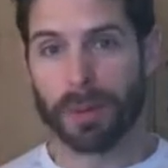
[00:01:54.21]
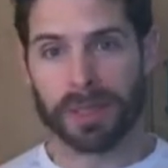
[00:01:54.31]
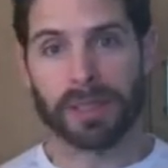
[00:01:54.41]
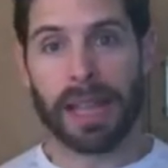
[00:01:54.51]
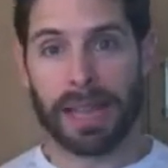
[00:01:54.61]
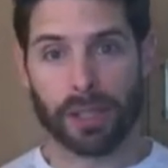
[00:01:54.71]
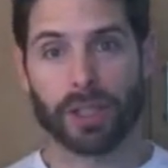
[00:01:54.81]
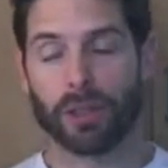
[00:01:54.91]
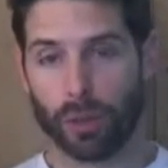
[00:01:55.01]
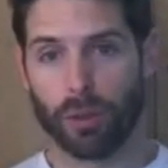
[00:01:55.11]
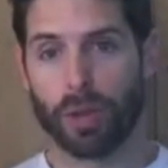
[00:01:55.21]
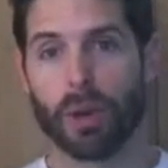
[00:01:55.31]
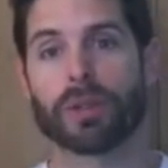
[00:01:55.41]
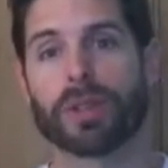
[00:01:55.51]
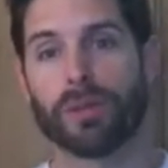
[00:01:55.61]
but it's glycogen,
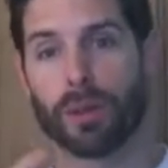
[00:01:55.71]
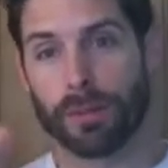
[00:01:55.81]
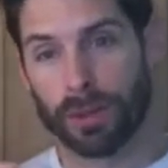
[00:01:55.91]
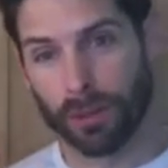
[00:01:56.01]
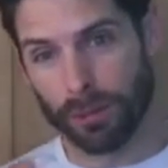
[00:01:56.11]
glucose converted